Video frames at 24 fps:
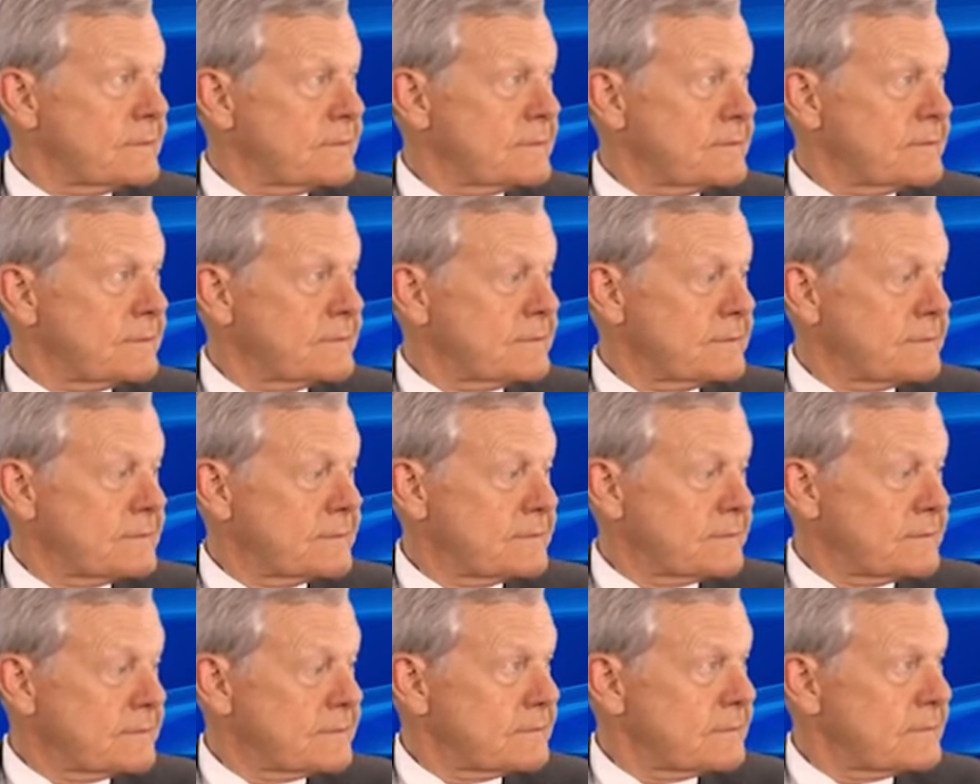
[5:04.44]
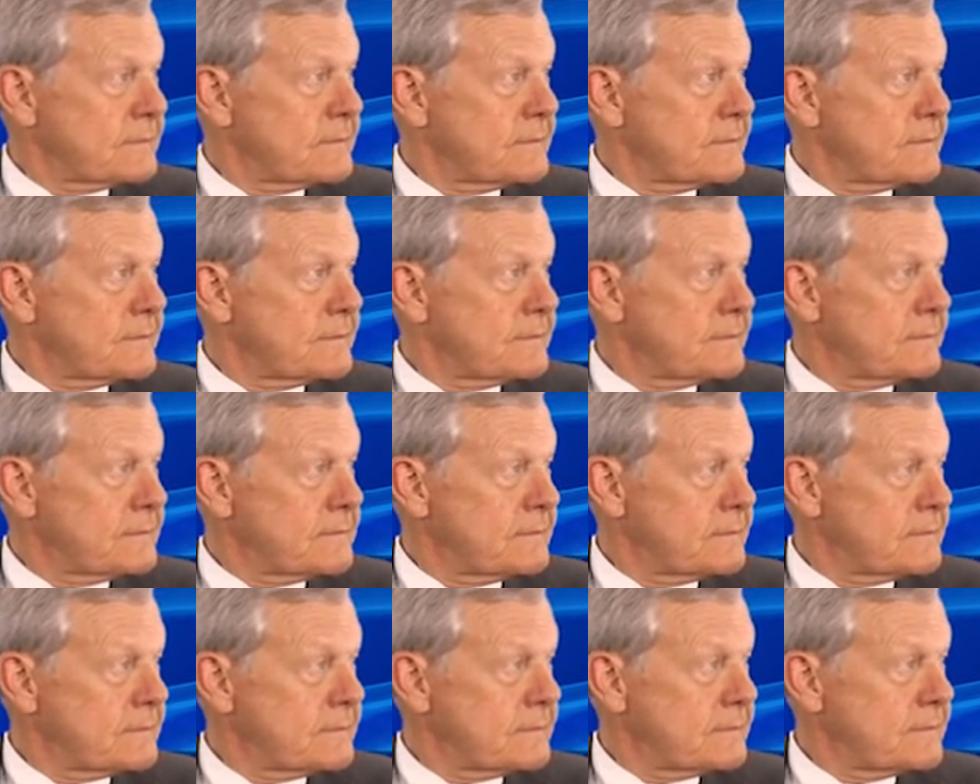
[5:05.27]

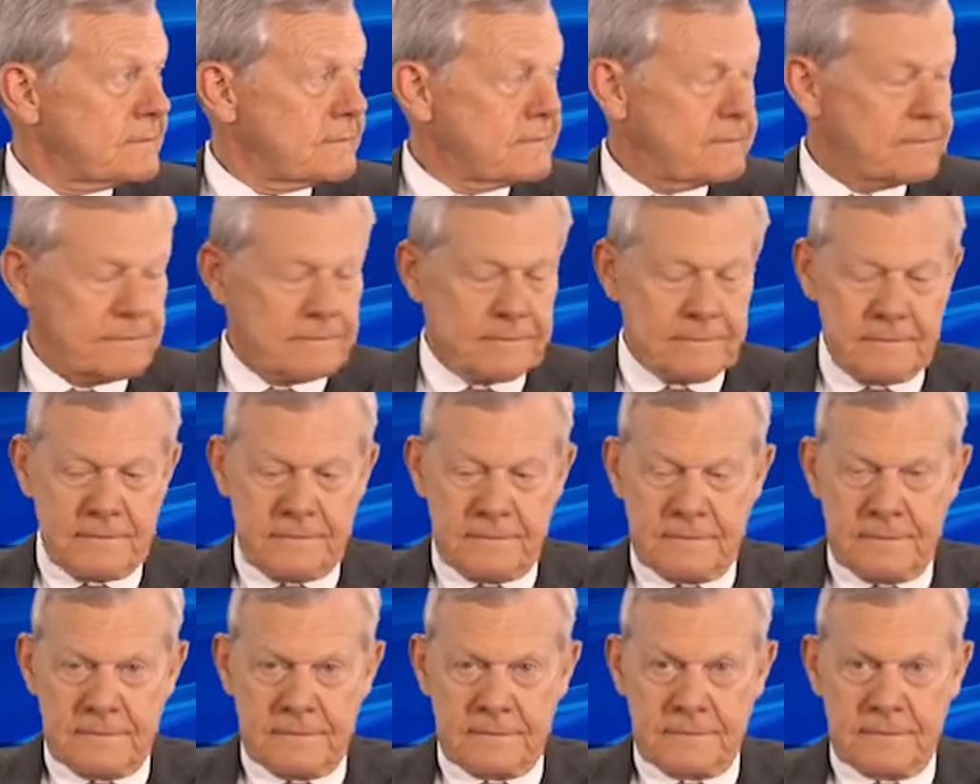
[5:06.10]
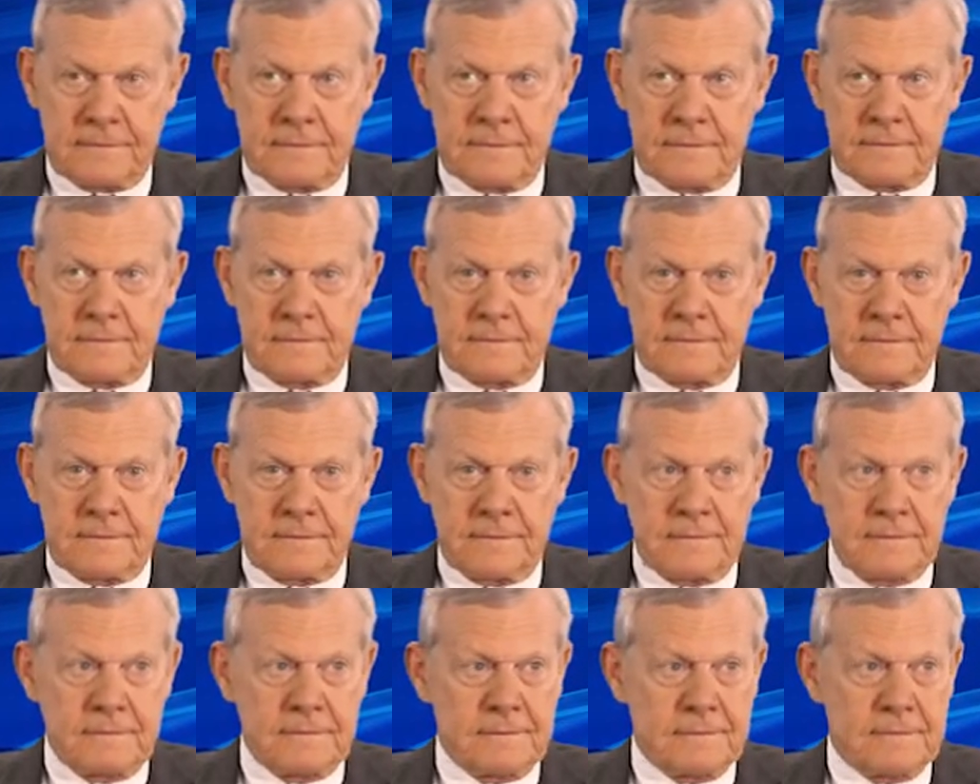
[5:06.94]

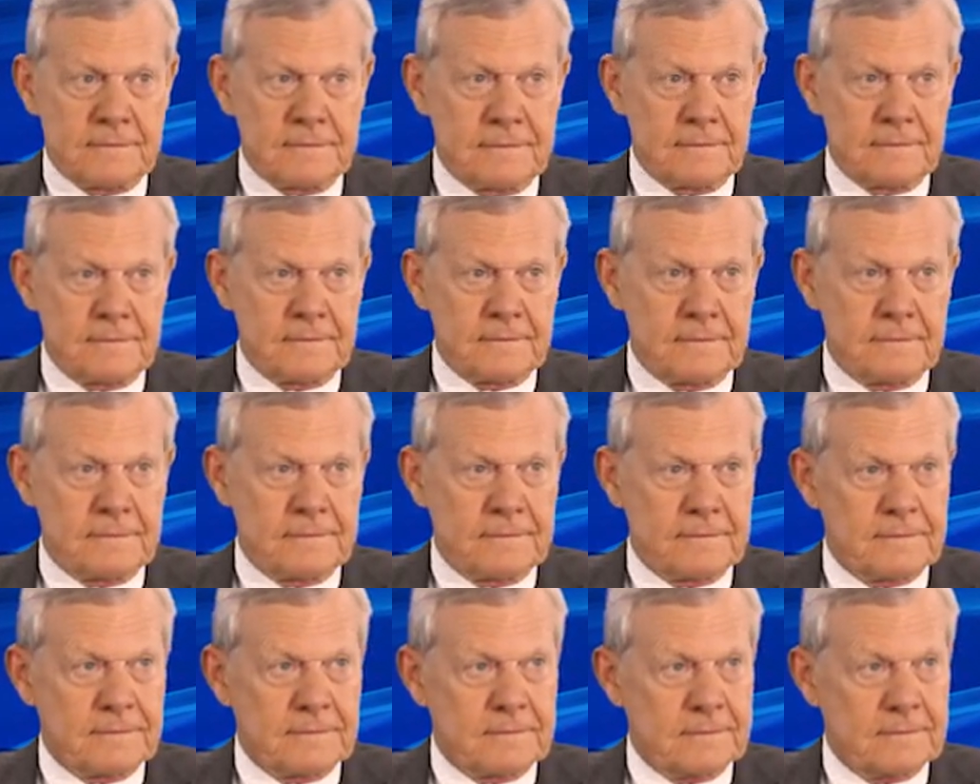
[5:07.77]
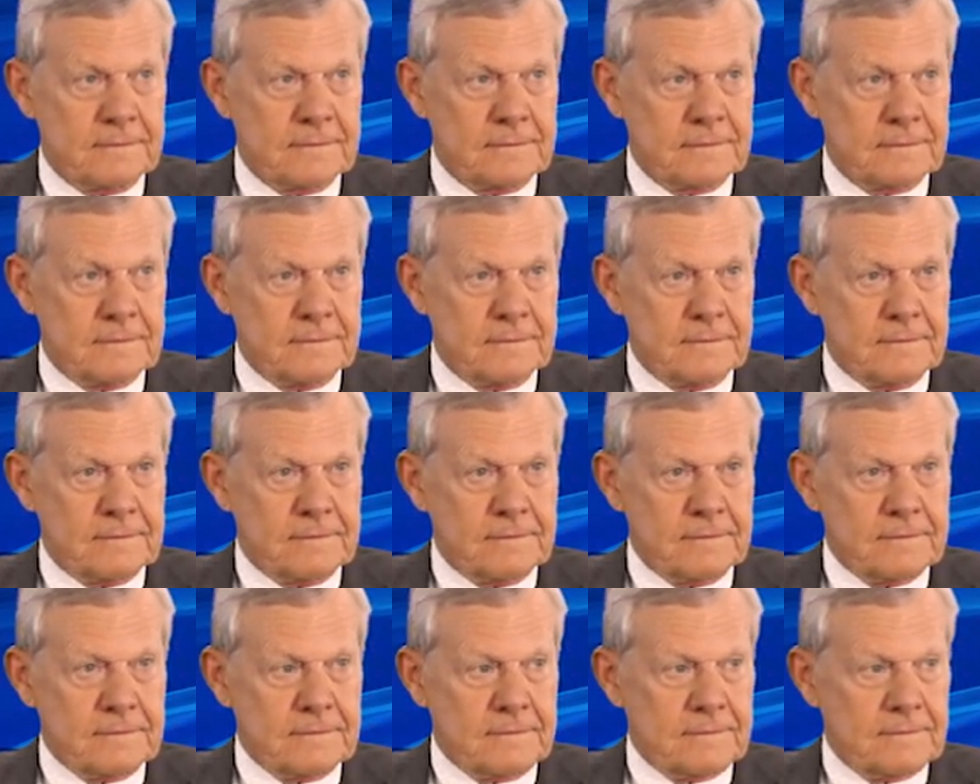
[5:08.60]

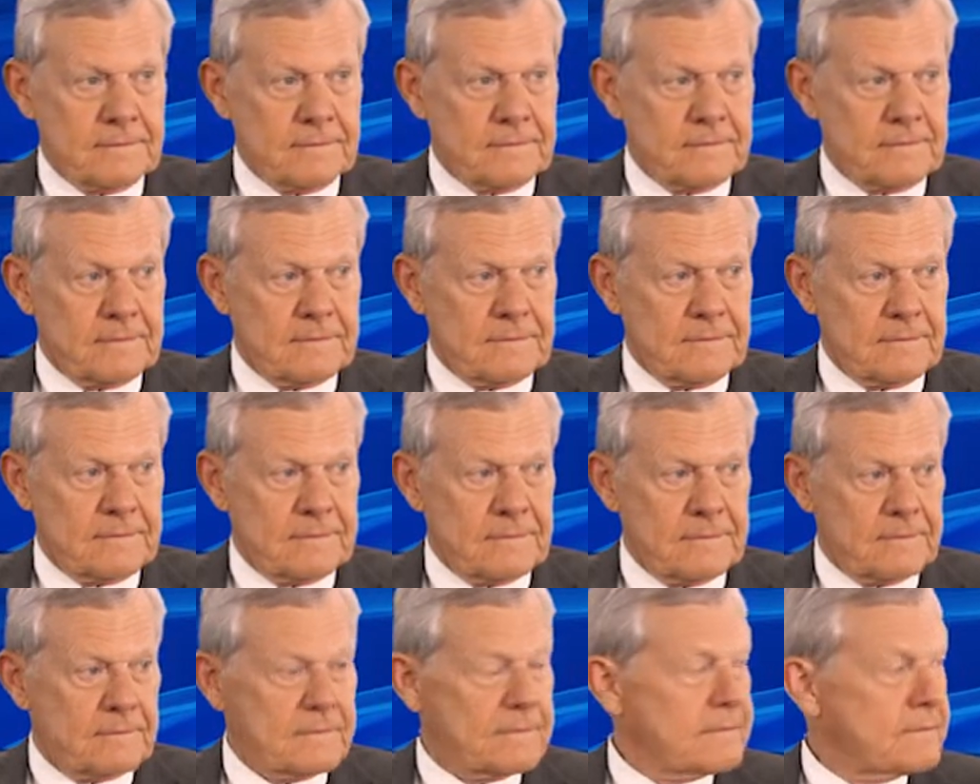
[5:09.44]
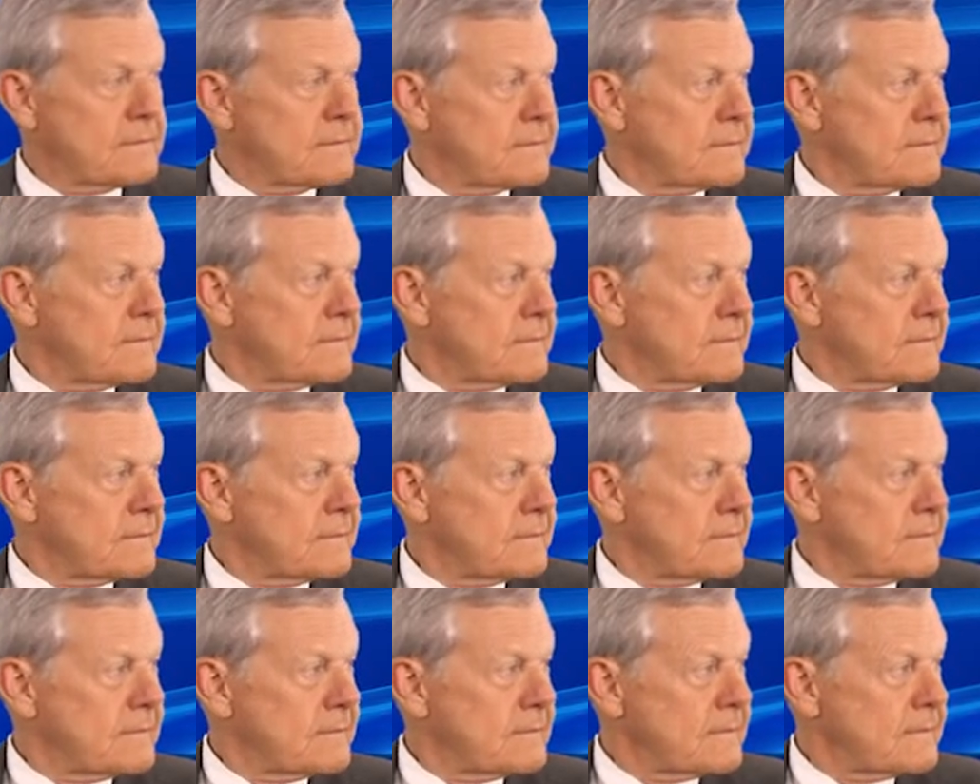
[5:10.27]

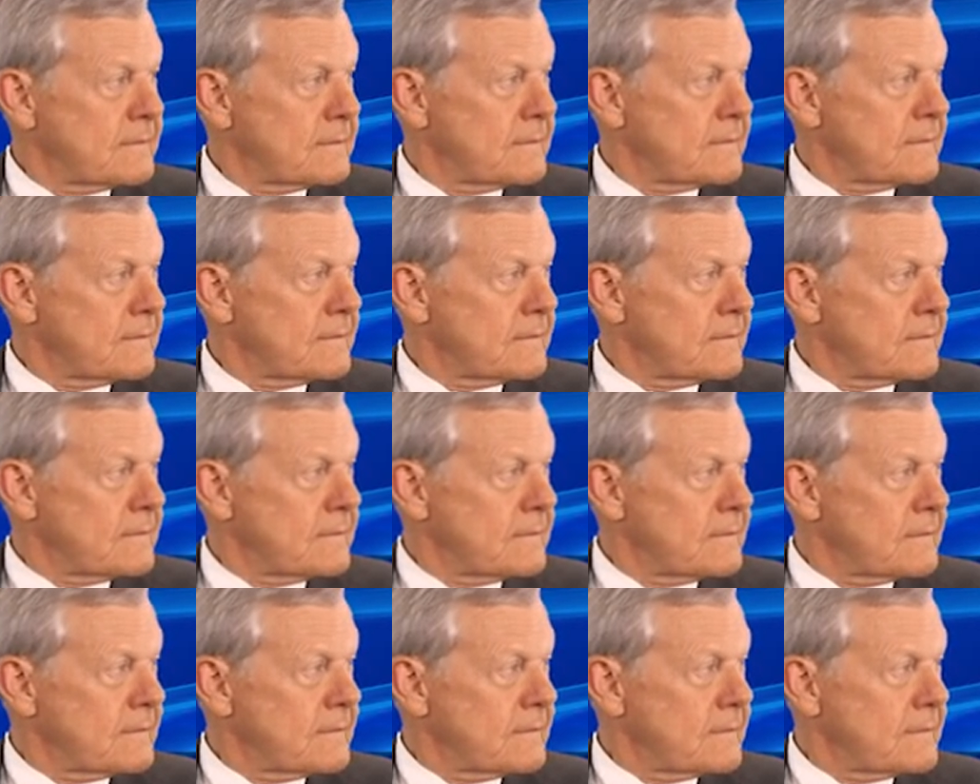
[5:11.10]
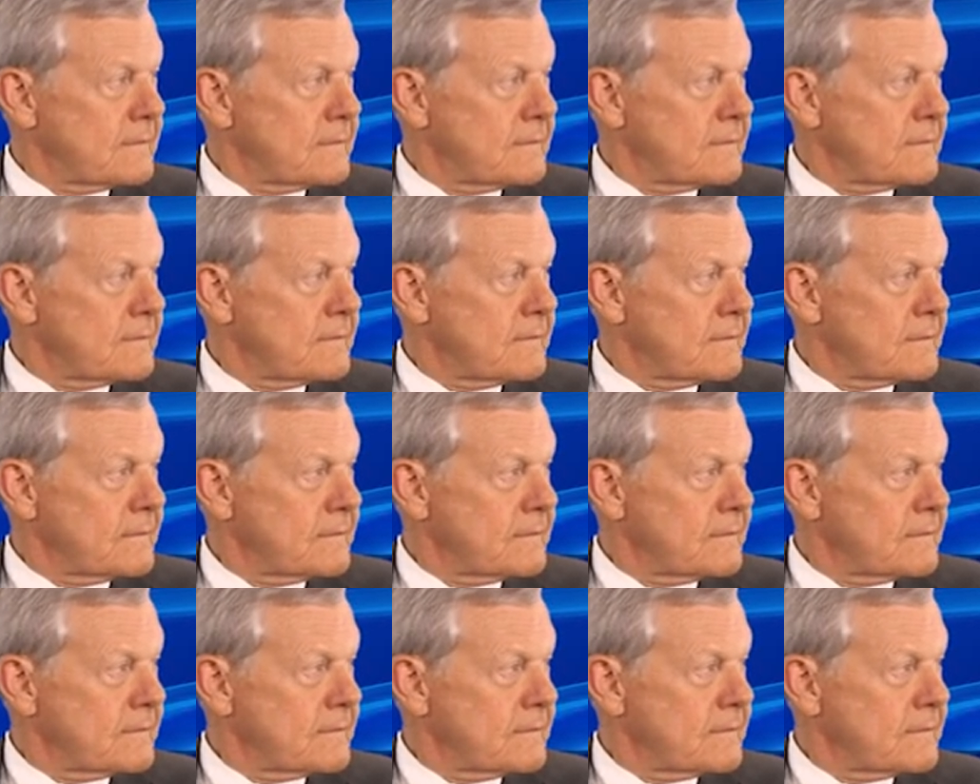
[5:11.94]
No words are spoken by the person on screen.